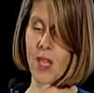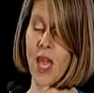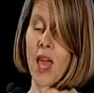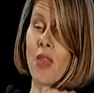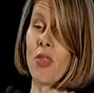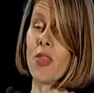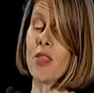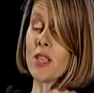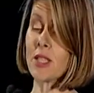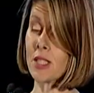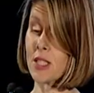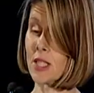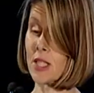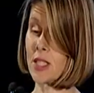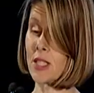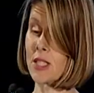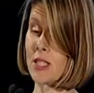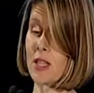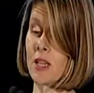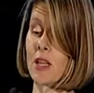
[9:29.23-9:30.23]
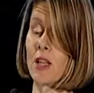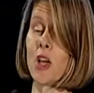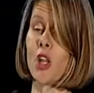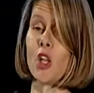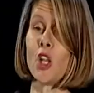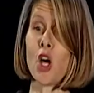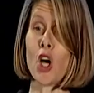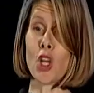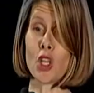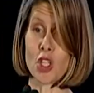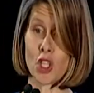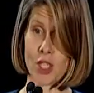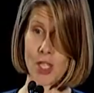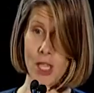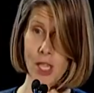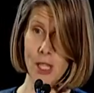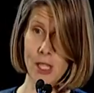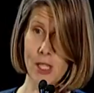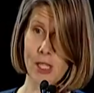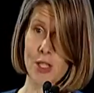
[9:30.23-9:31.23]
And this is launch
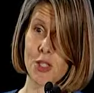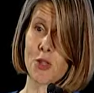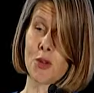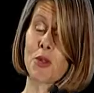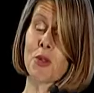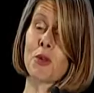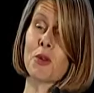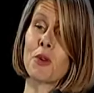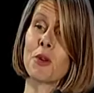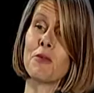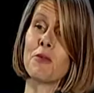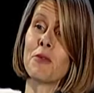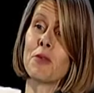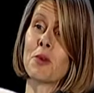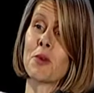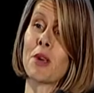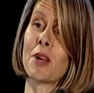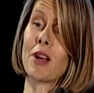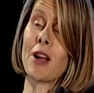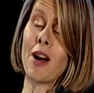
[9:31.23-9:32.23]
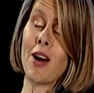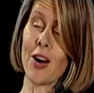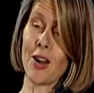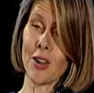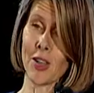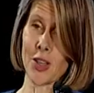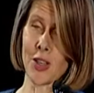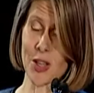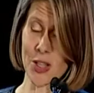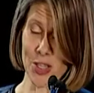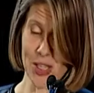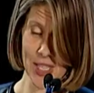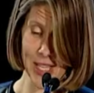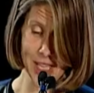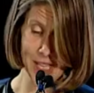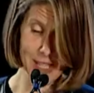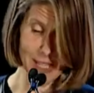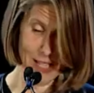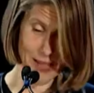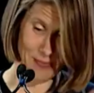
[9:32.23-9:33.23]
date, so 34 on launch
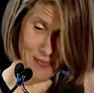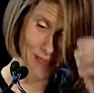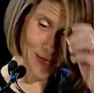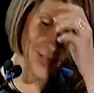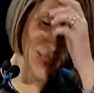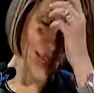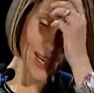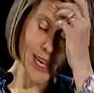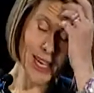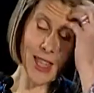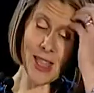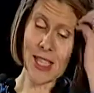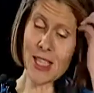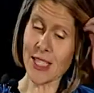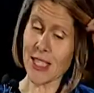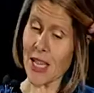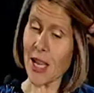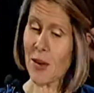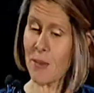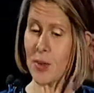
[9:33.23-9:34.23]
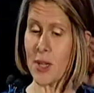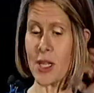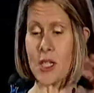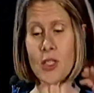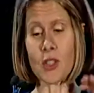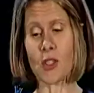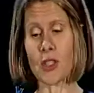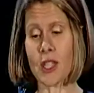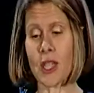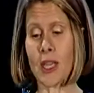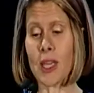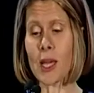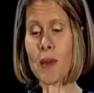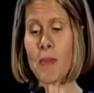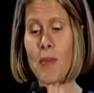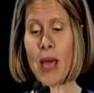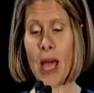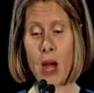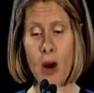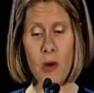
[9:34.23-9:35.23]
date. These companies are sending a
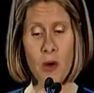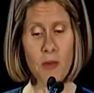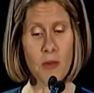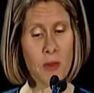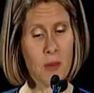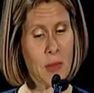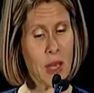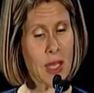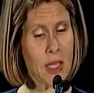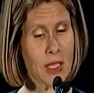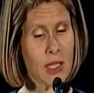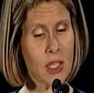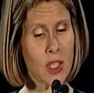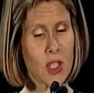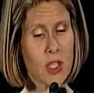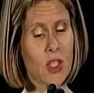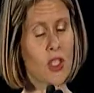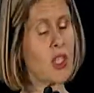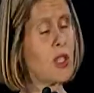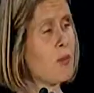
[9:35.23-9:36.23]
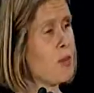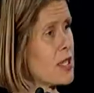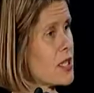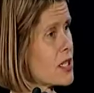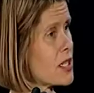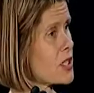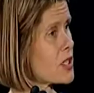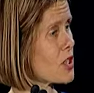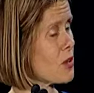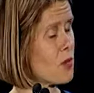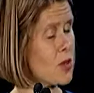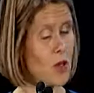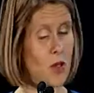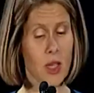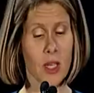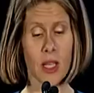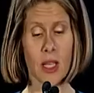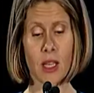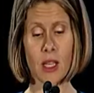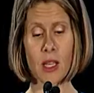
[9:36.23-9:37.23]
powerful message to the business
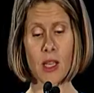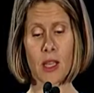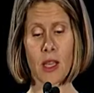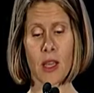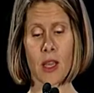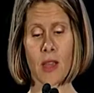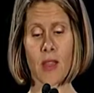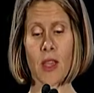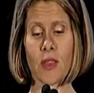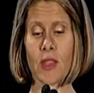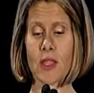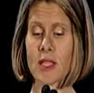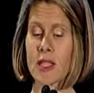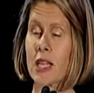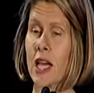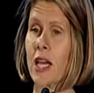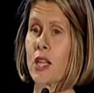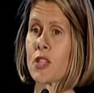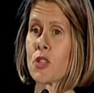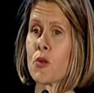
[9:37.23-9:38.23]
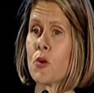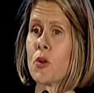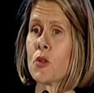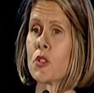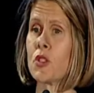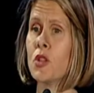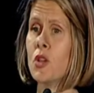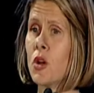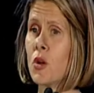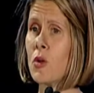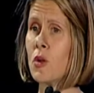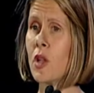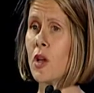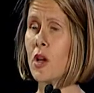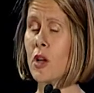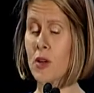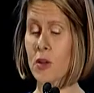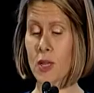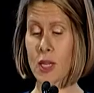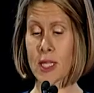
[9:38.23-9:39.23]
community that the status quo is no
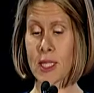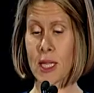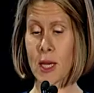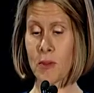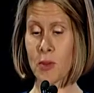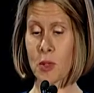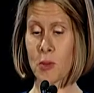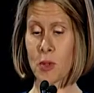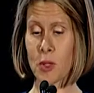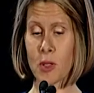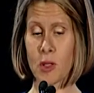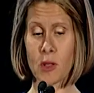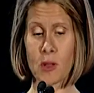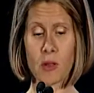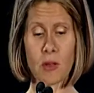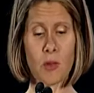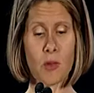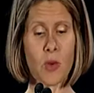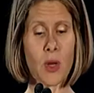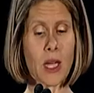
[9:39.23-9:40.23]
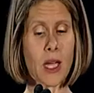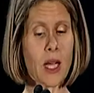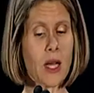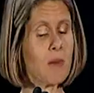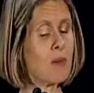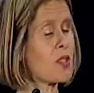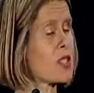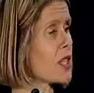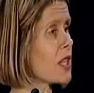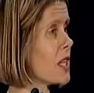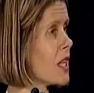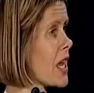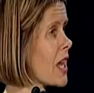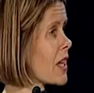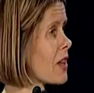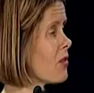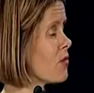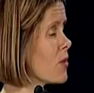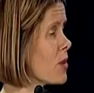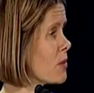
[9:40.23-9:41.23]
longer acceptable when it comes to the
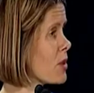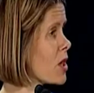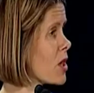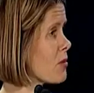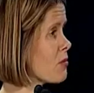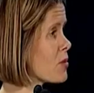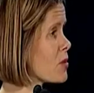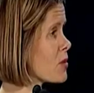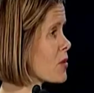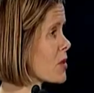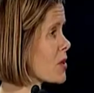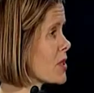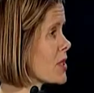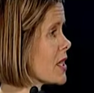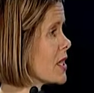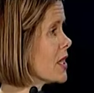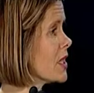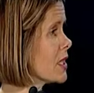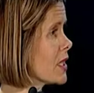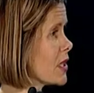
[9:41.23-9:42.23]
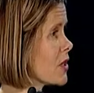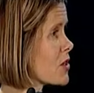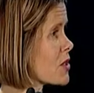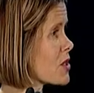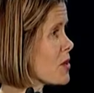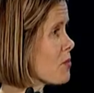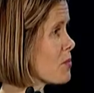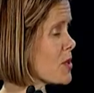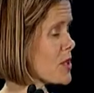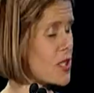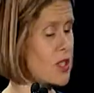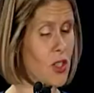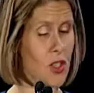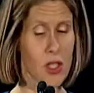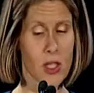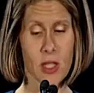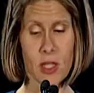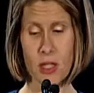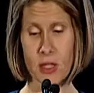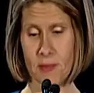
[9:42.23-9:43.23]
lack of women on boards and in leadership
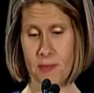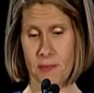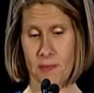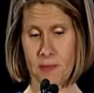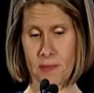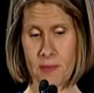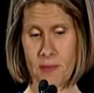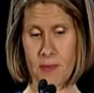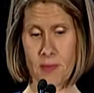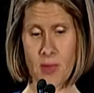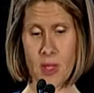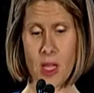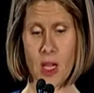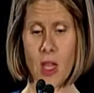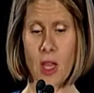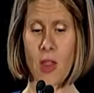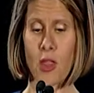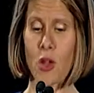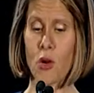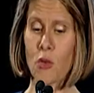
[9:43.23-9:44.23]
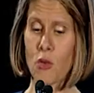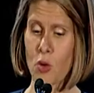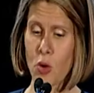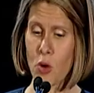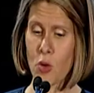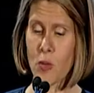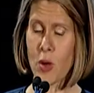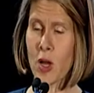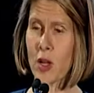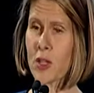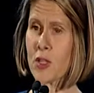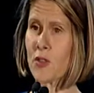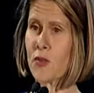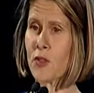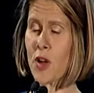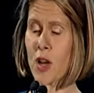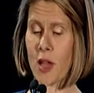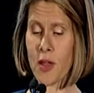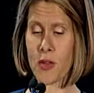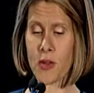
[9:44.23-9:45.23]
positions. They're role models
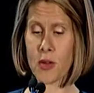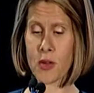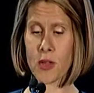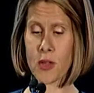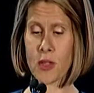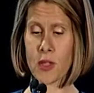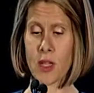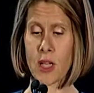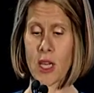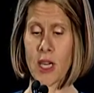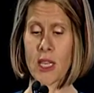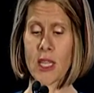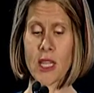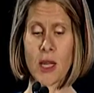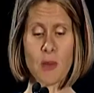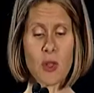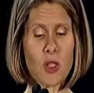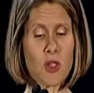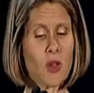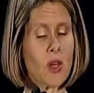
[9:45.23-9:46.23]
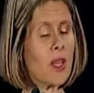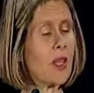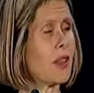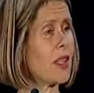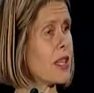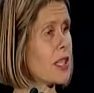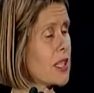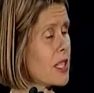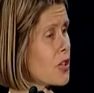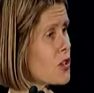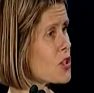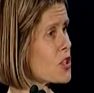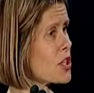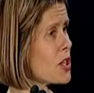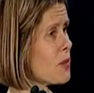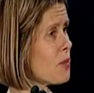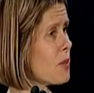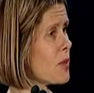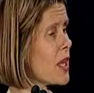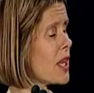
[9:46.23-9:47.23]
for others, demonstrating that
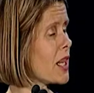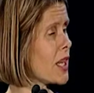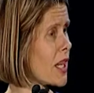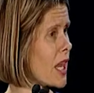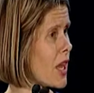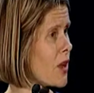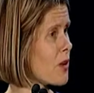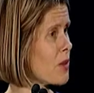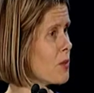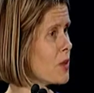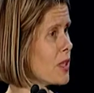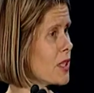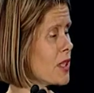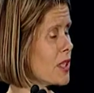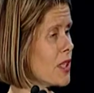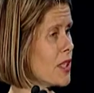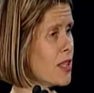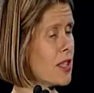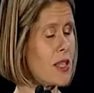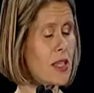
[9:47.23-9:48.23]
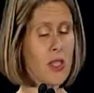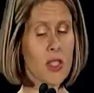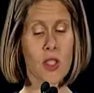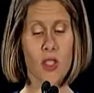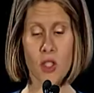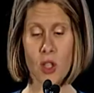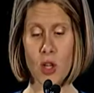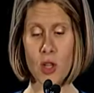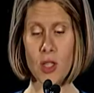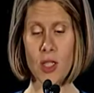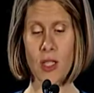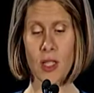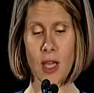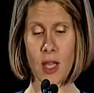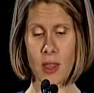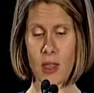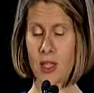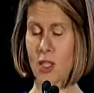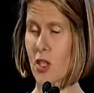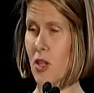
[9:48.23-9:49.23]
leadership and accountability starts
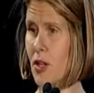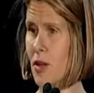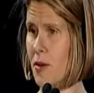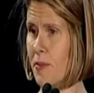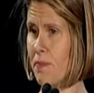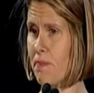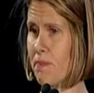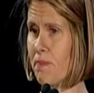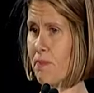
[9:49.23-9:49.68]
at the top.